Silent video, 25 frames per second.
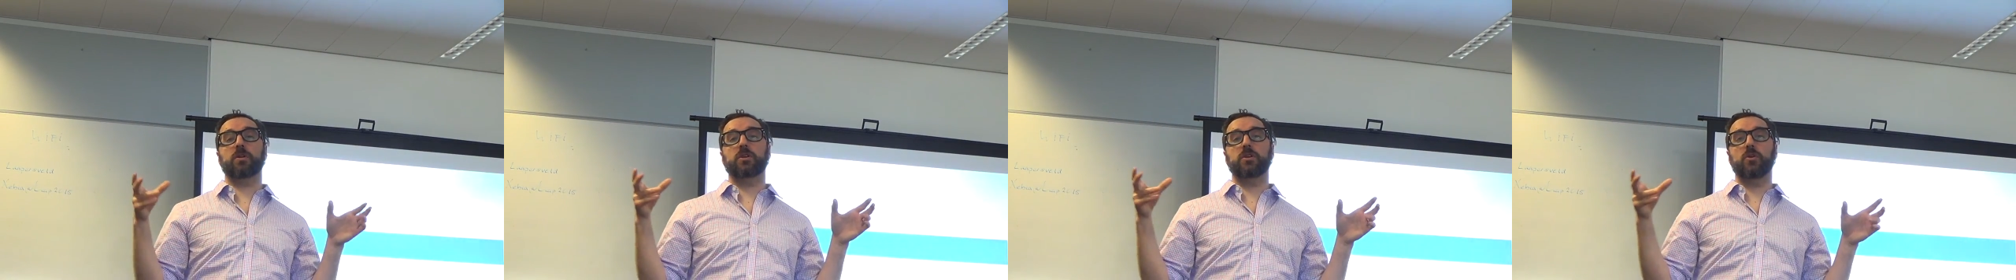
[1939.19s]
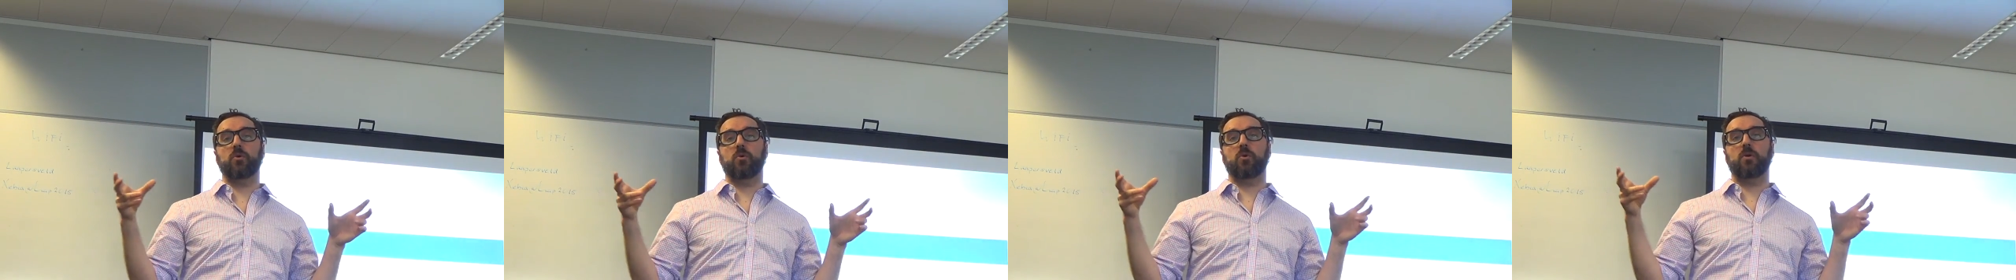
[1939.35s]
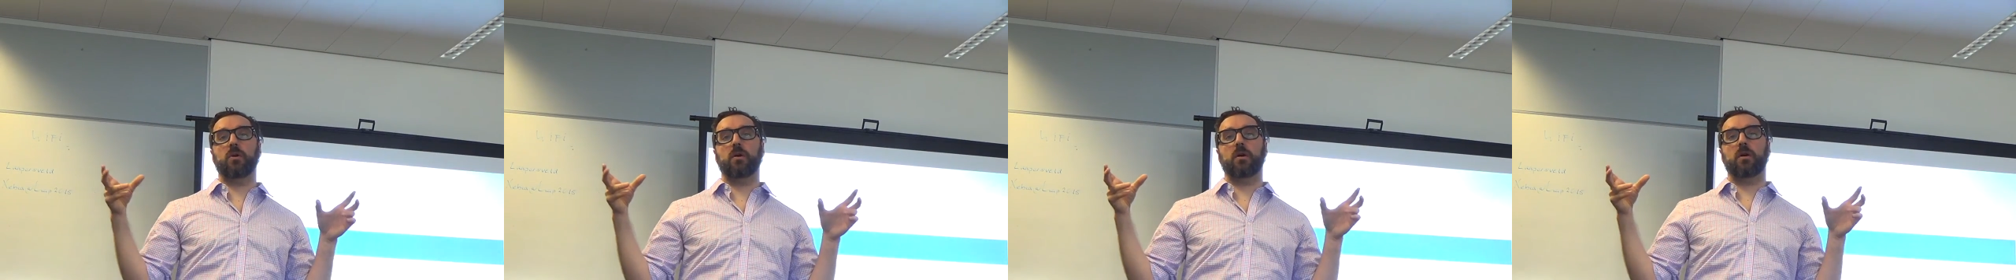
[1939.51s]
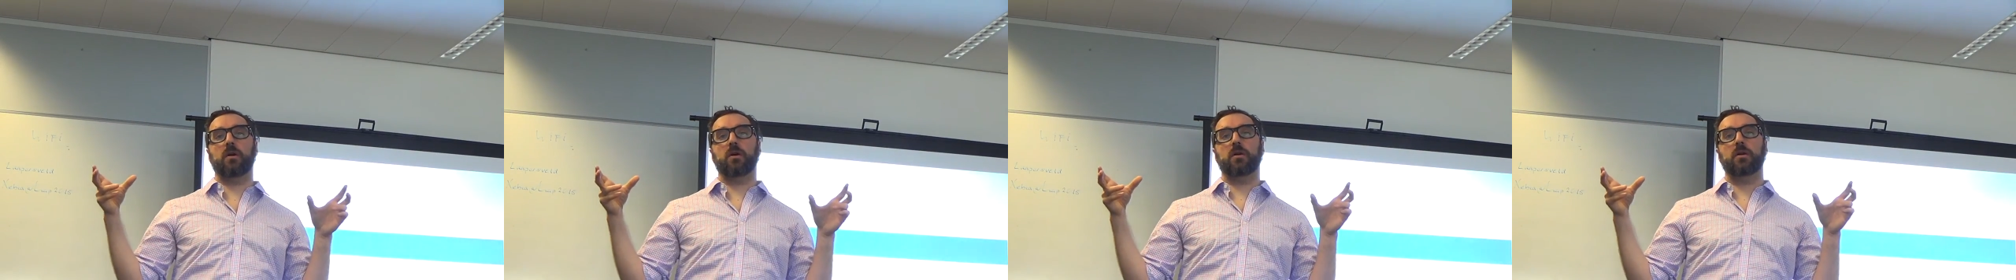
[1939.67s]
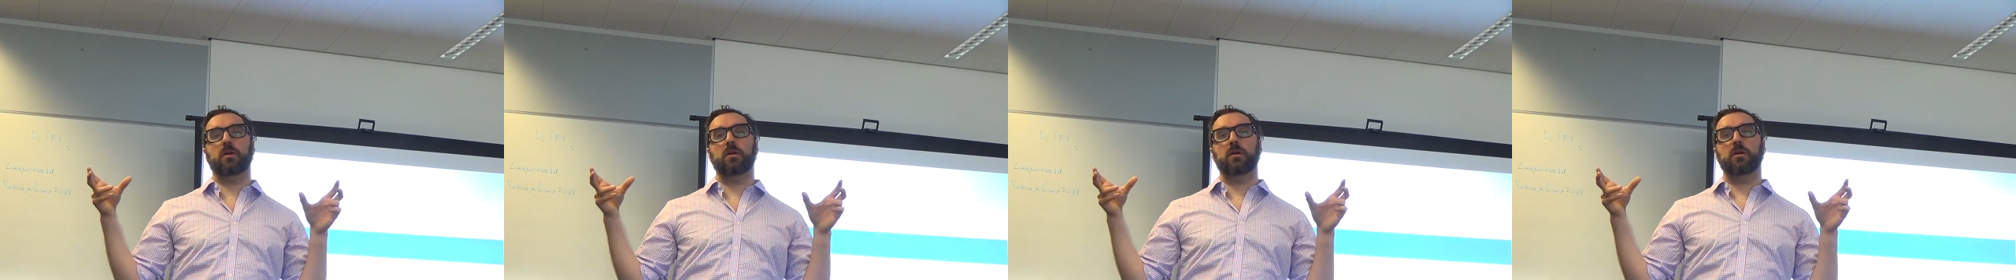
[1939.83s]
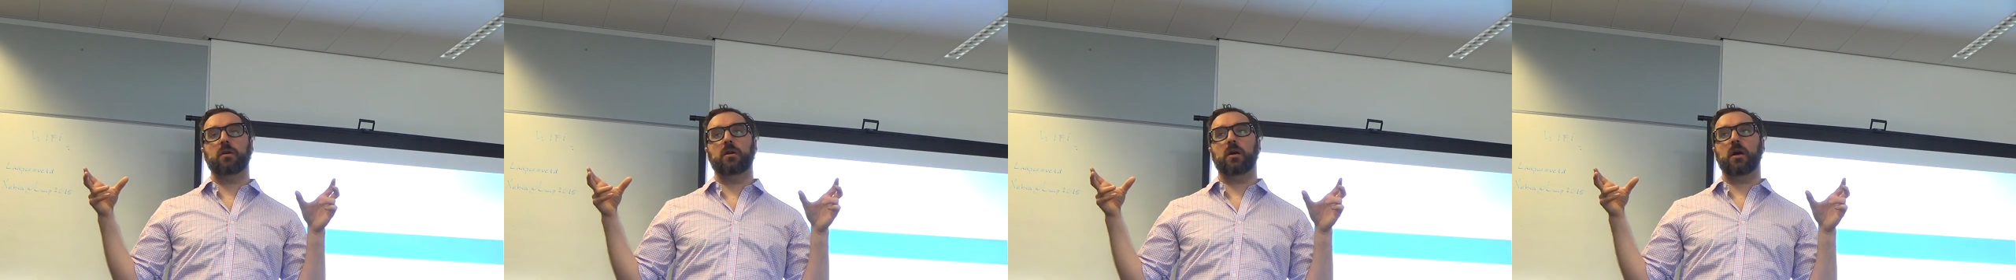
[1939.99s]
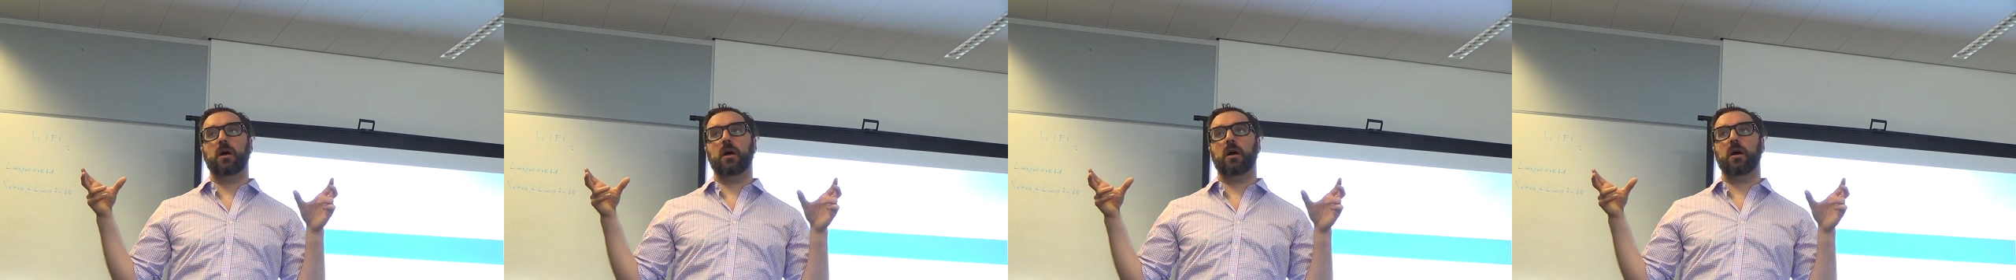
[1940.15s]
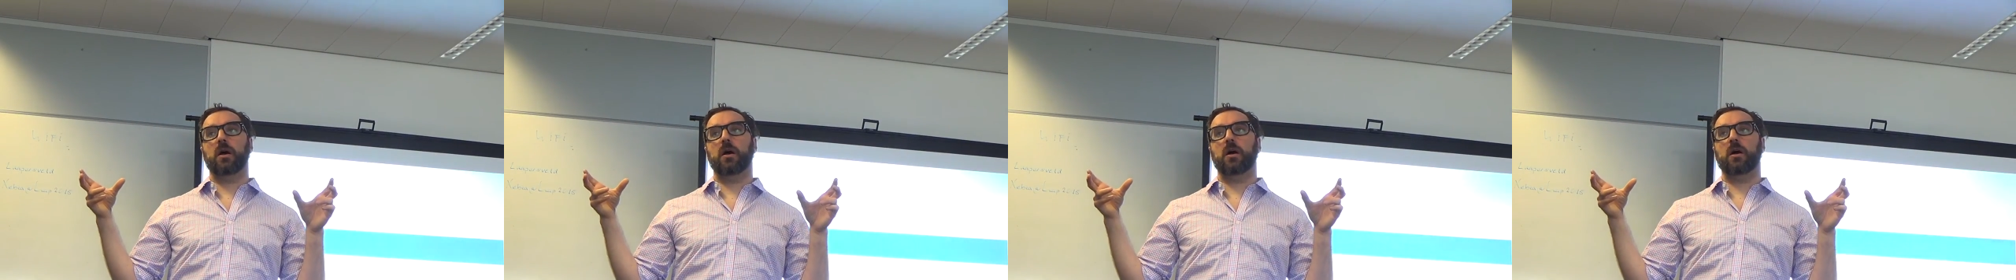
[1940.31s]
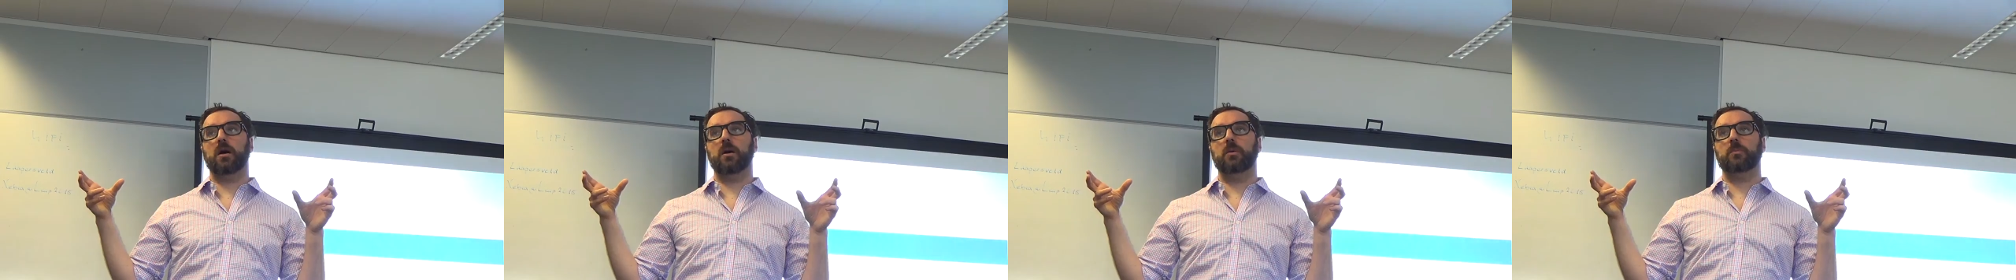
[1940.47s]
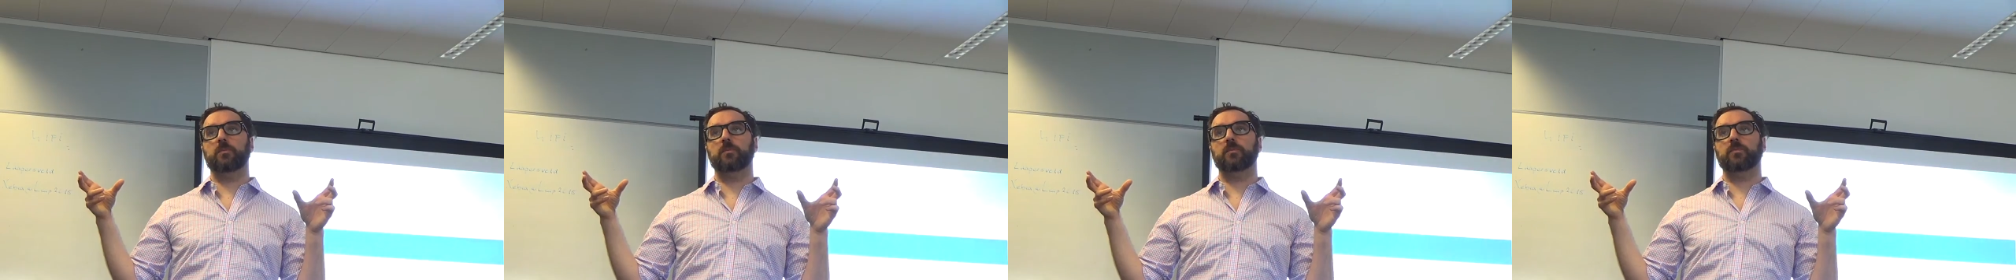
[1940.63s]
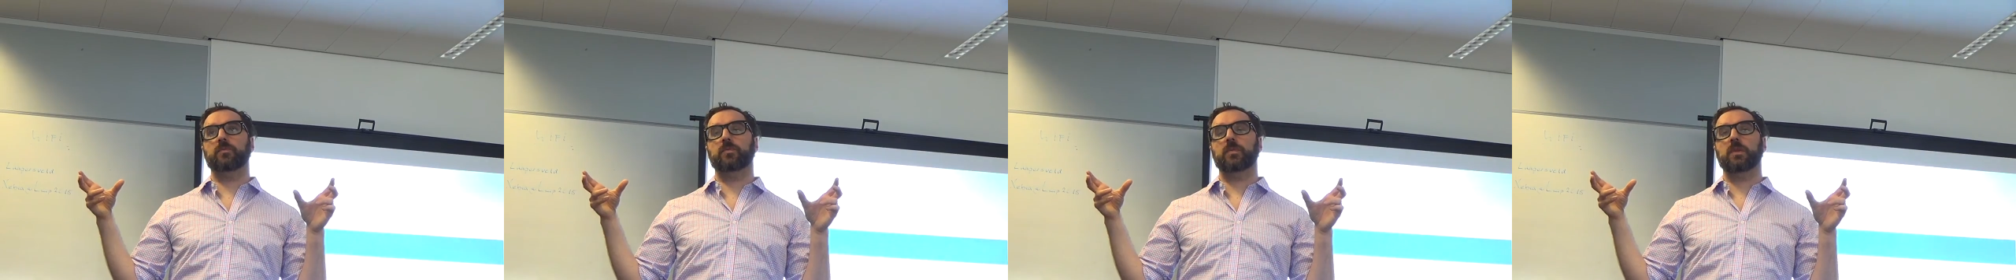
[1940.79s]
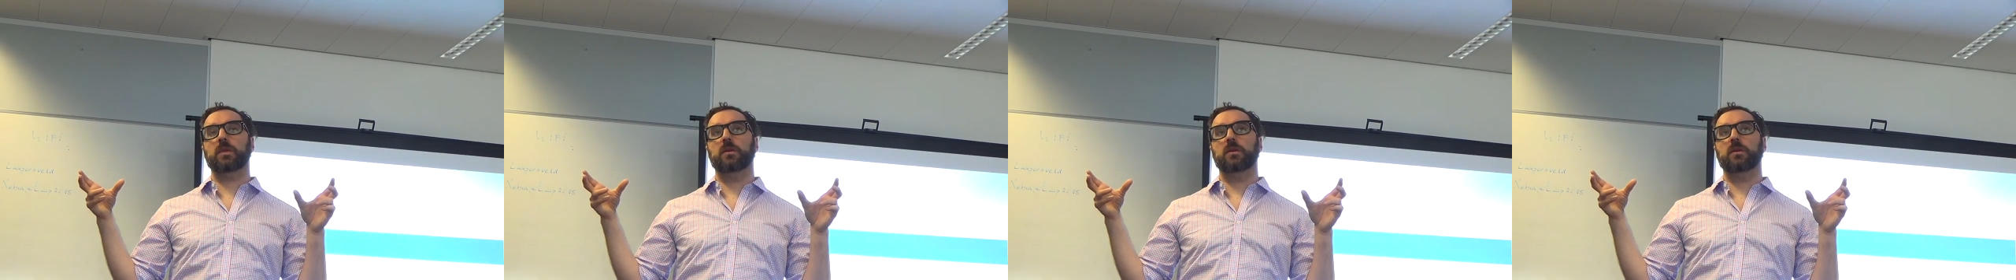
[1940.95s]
your um,